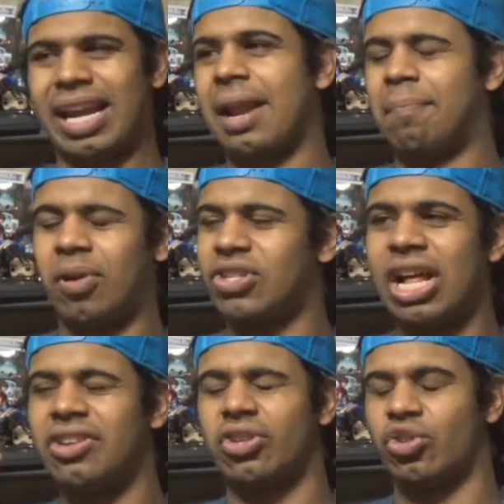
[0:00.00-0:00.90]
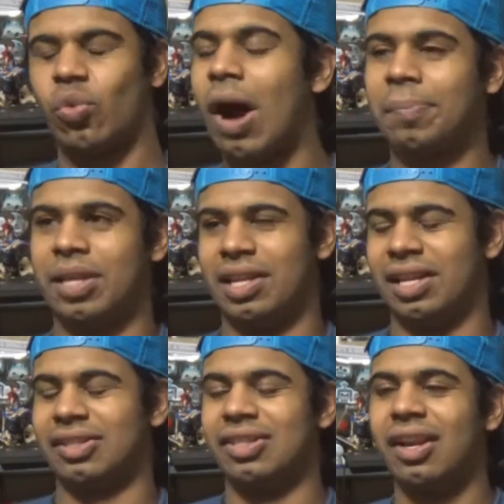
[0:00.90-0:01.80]
Again, personalities are swapped in
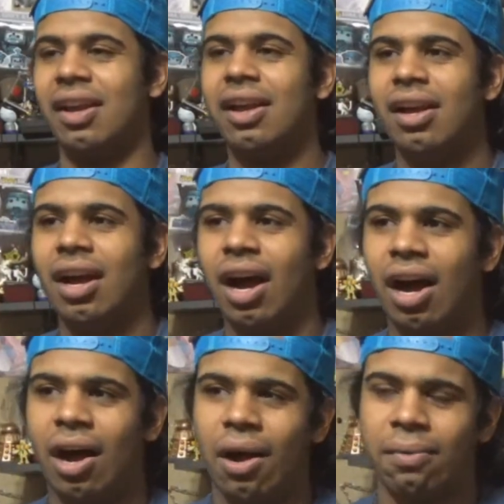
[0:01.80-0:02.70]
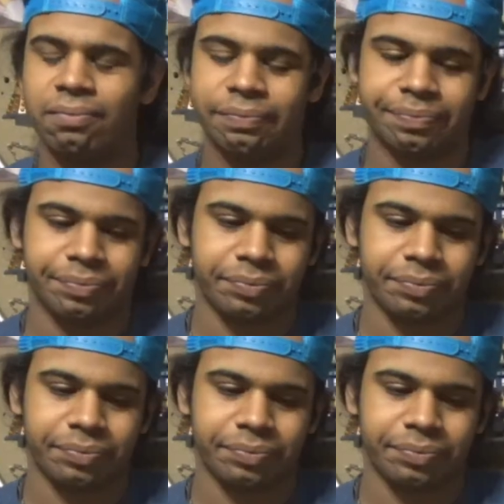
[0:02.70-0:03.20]
this. Um,